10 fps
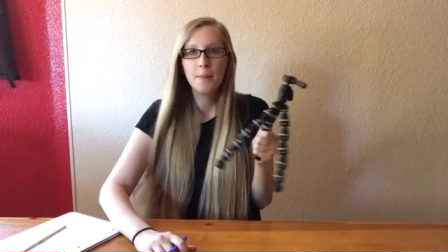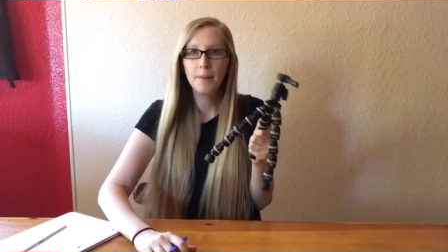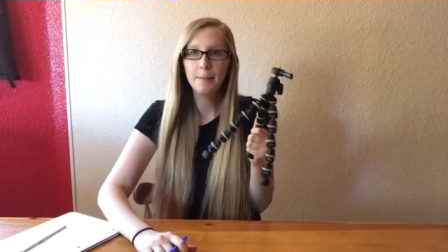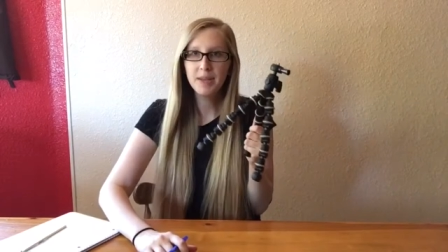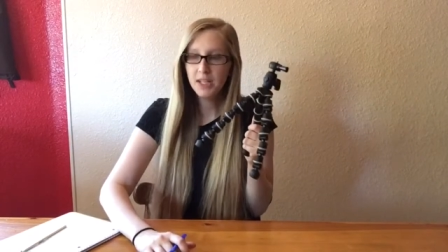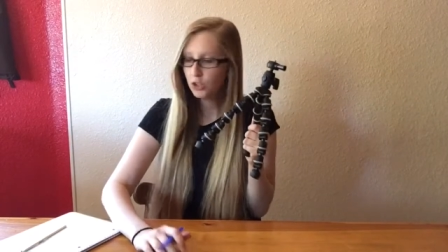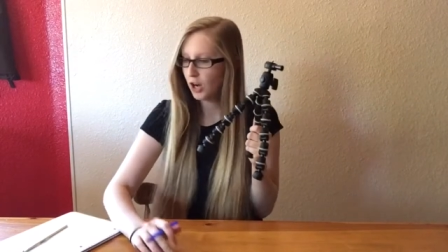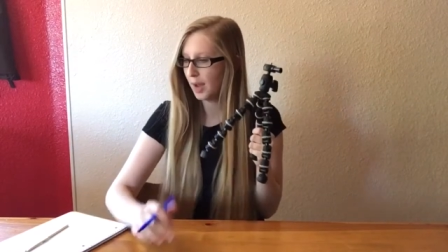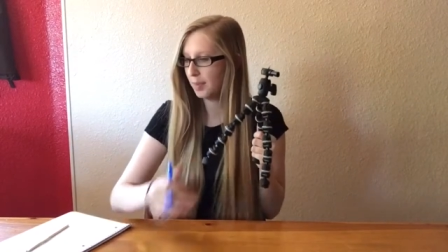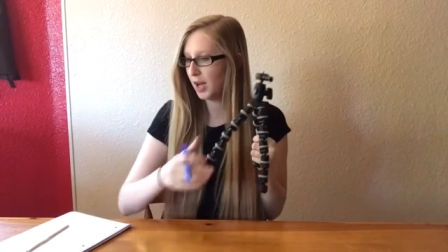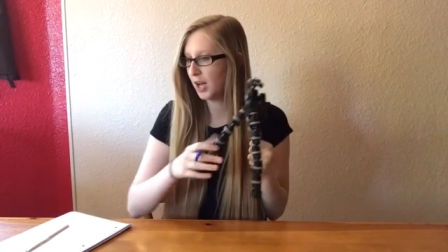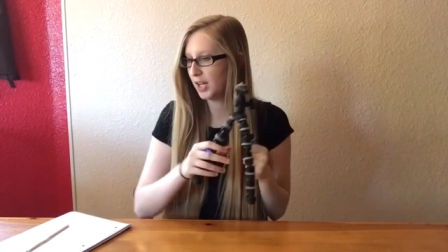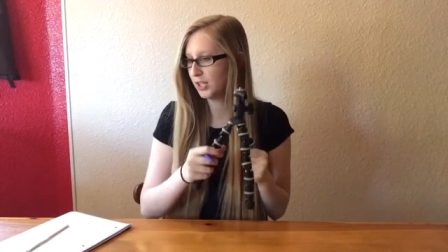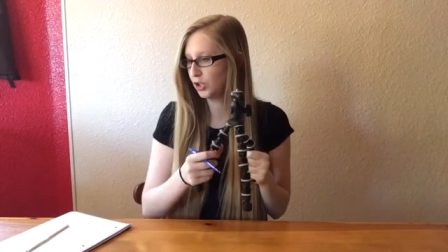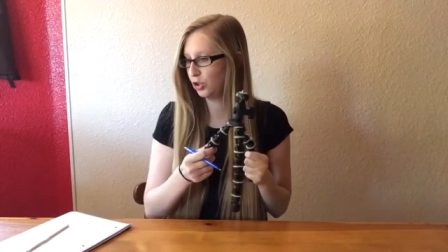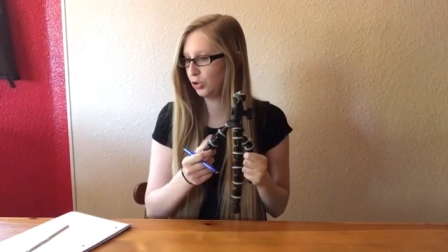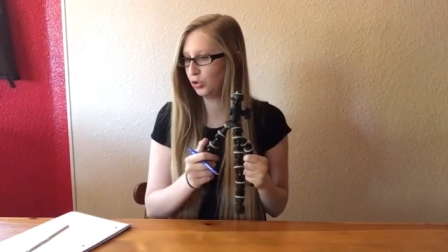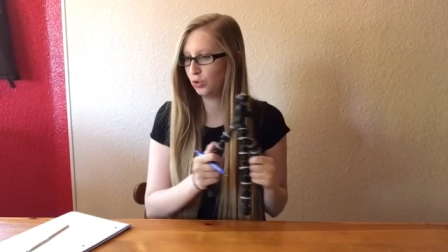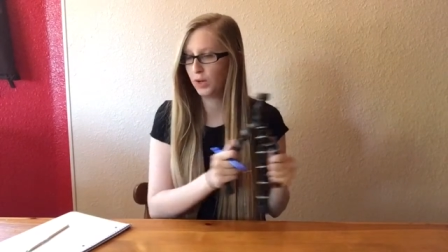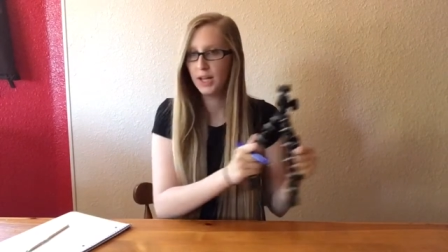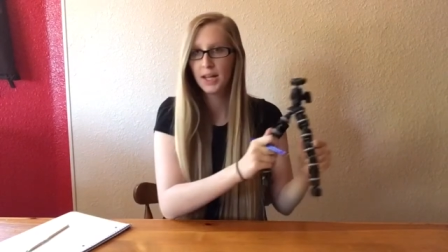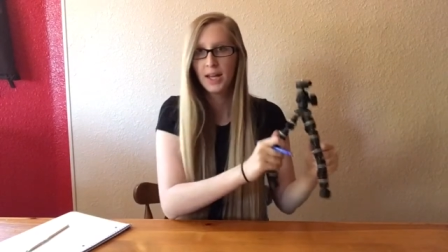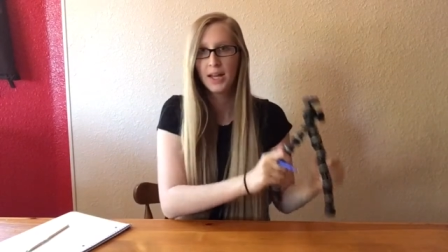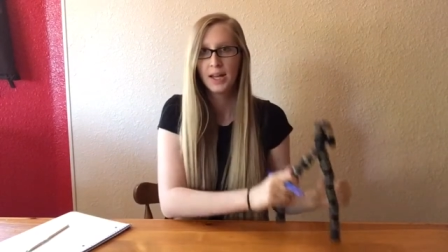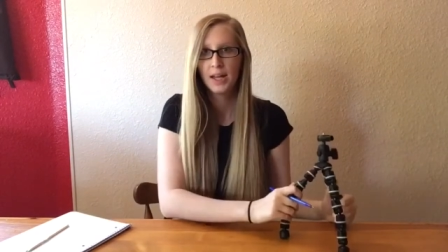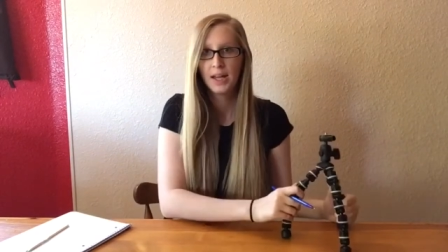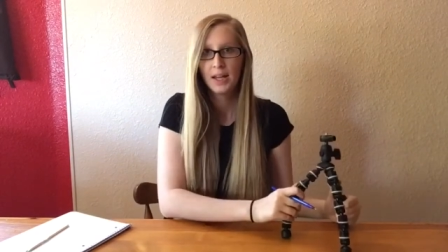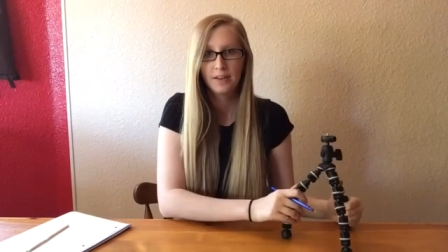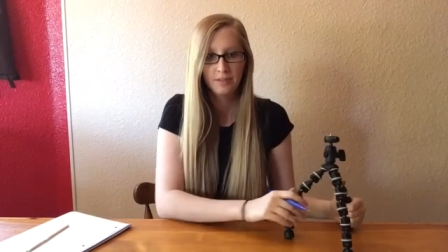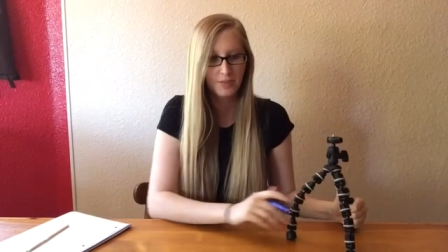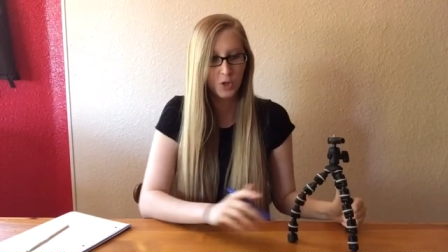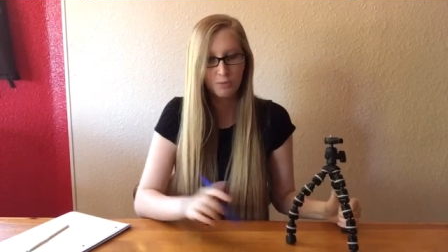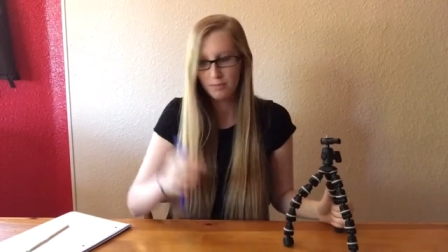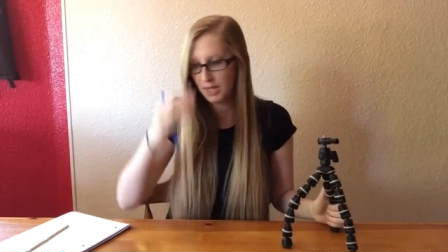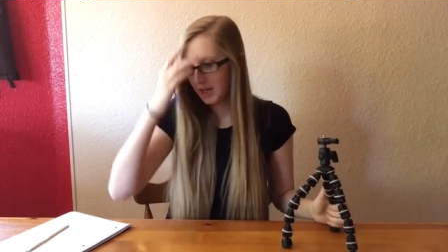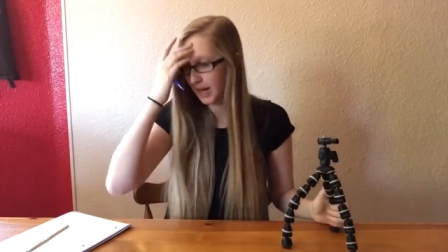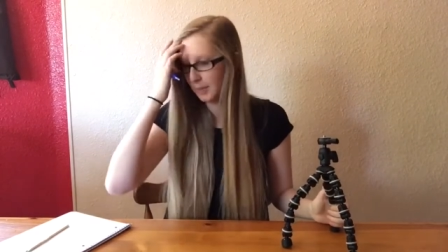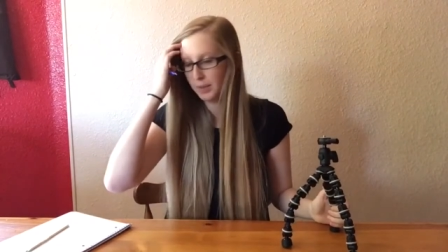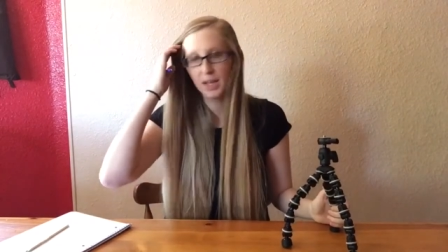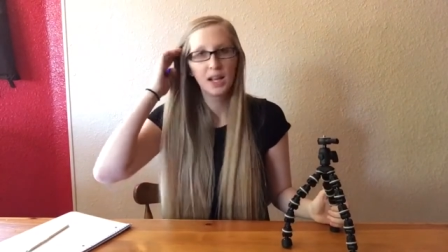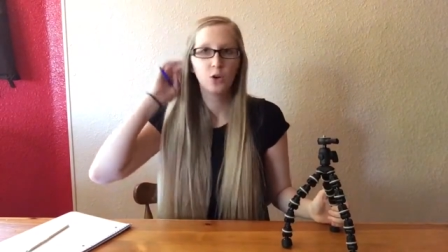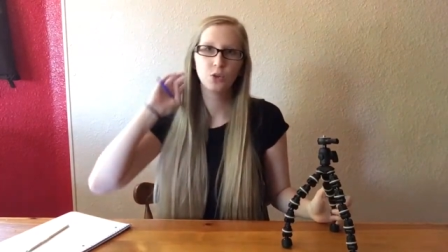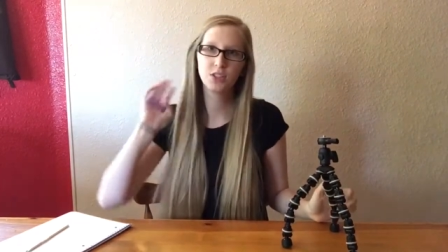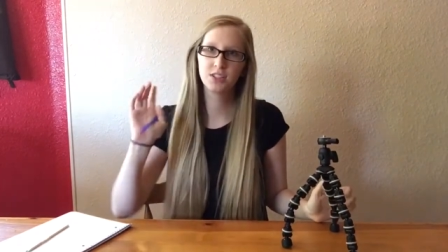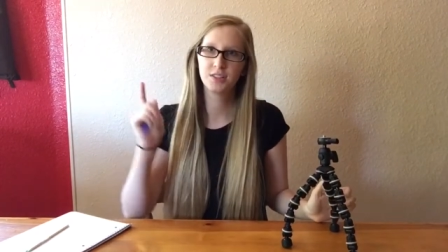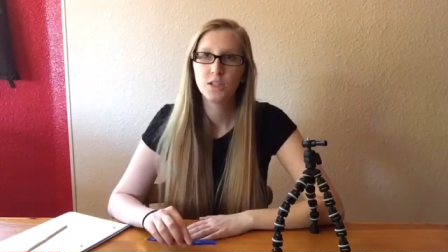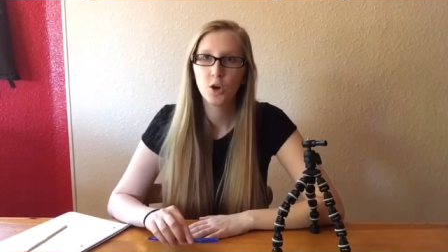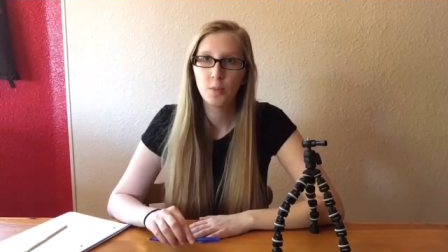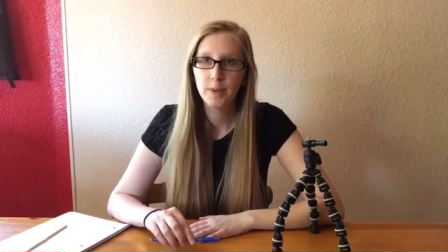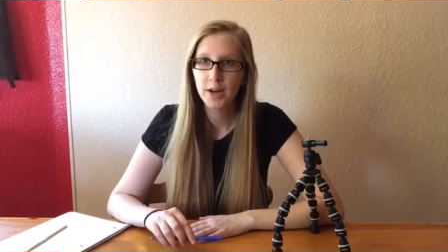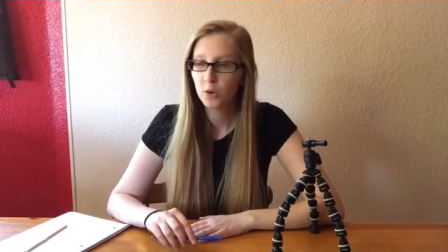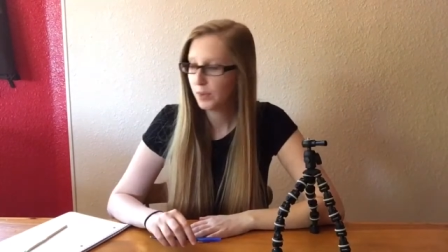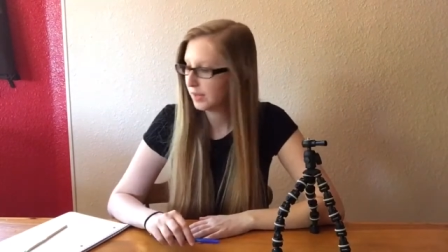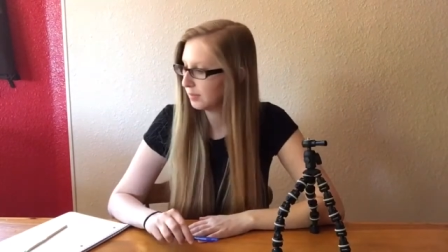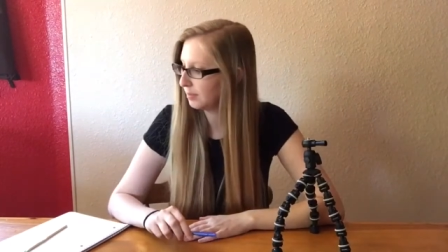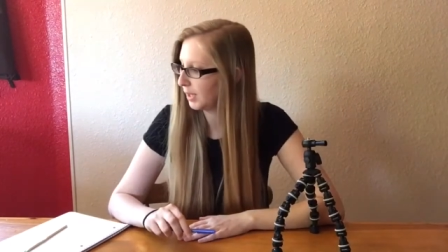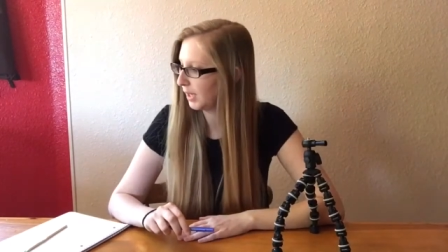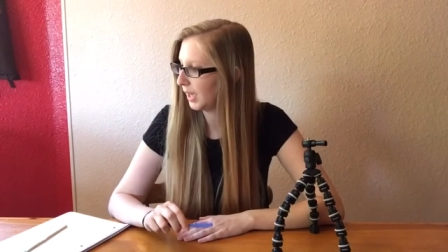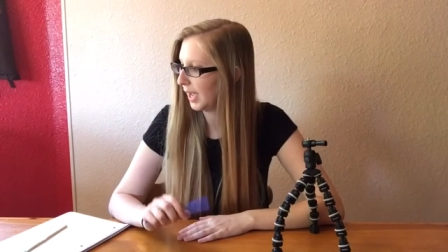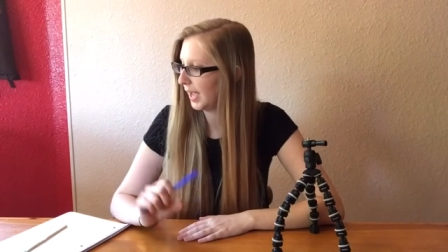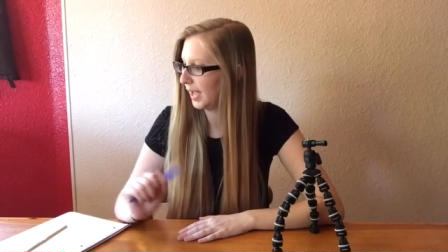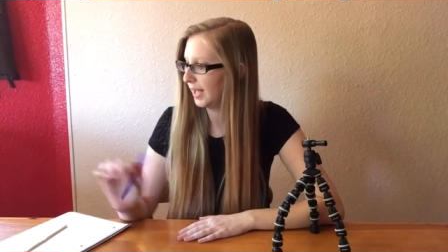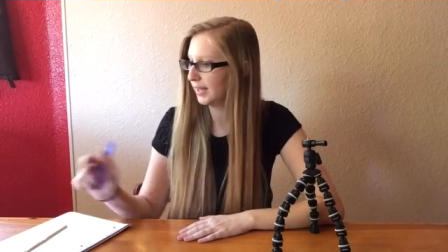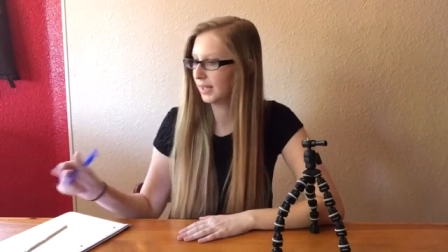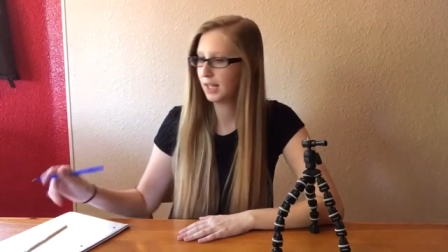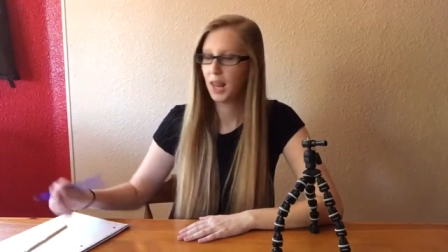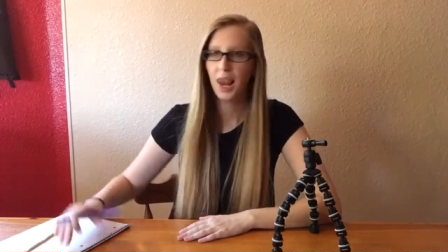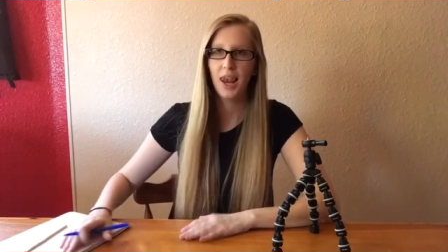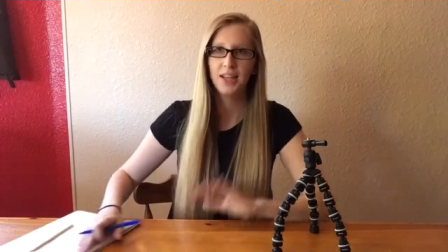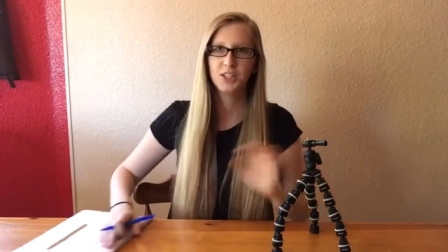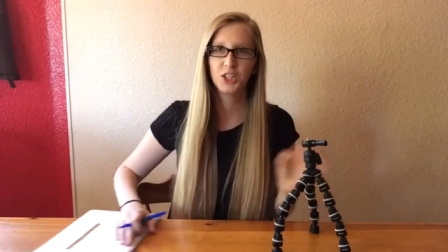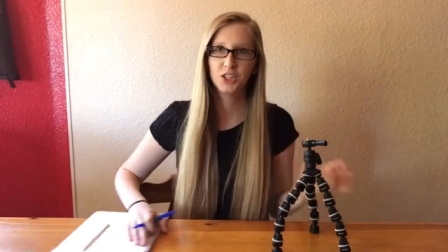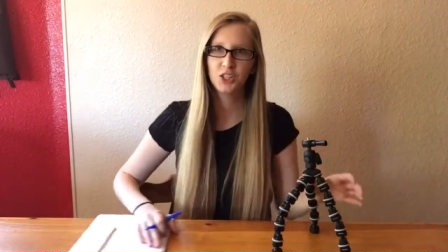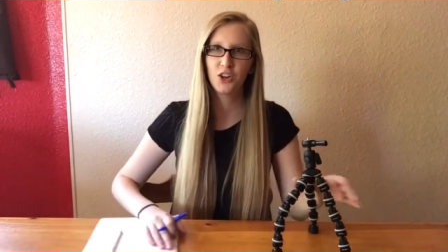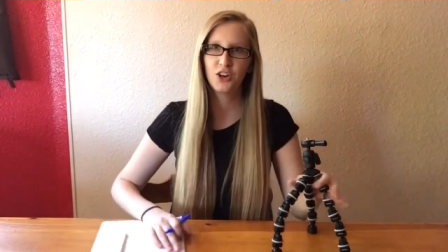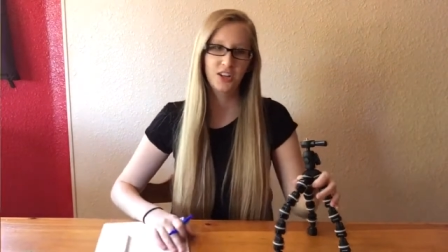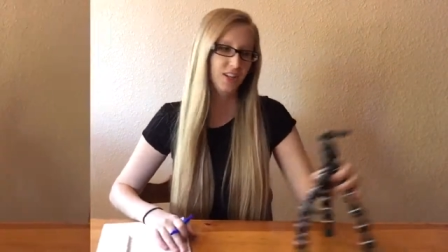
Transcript: my mini tripod to film me up close. So bear with me and let's get started.